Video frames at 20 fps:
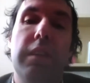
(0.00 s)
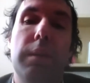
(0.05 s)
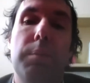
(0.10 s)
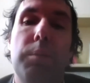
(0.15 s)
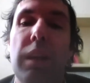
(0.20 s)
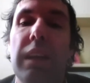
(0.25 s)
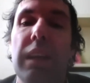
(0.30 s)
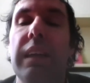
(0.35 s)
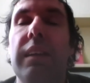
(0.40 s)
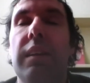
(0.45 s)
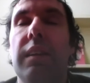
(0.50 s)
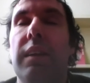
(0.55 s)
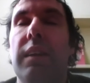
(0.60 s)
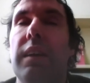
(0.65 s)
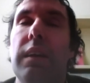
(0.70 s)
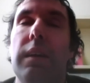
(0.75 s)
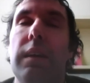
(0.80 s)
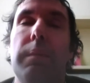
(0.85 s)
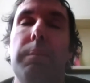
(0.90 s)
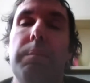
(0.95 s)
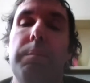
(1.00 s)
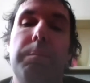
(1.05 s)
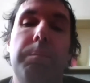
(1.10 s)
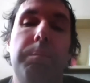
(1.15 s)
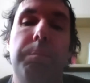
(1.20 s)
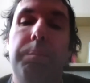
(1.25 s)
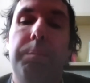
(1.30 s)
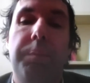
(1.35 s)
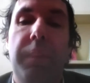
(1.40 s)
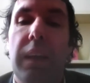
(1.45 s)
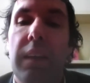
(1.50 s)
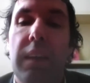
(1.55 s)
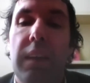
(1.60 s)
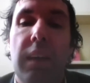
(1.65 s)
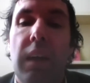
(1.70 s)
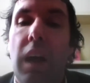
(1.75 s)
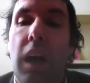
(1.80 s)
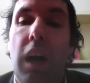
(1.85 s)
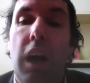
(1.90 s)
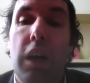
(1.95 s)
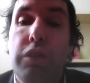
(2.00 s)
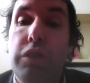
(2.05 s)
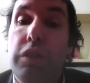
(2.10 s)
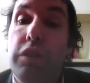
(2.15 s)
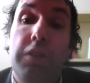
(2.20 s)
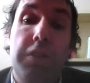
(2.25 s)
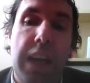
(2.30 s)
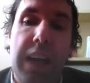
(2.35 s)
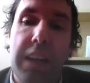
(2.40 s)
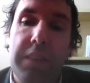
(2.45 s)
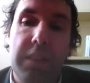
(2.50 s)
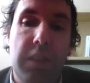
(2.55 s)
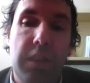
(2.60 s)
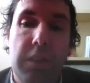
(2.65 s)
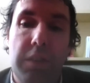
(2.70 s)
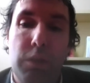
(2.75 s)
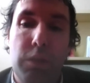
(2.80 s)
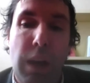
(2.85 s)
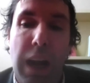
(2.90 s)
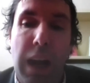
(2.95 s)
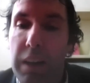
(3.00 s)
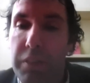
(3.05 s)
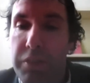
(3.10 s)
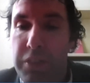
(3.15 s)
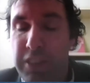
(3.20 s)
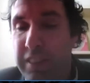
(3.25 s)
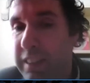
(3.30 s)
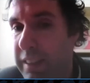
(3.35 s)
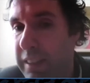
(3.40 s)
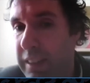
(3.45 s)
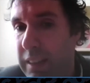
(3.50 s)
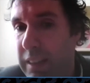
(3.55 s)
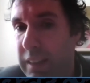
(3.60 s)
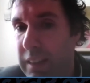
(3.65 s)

simulate hundreds of thousands of graphs,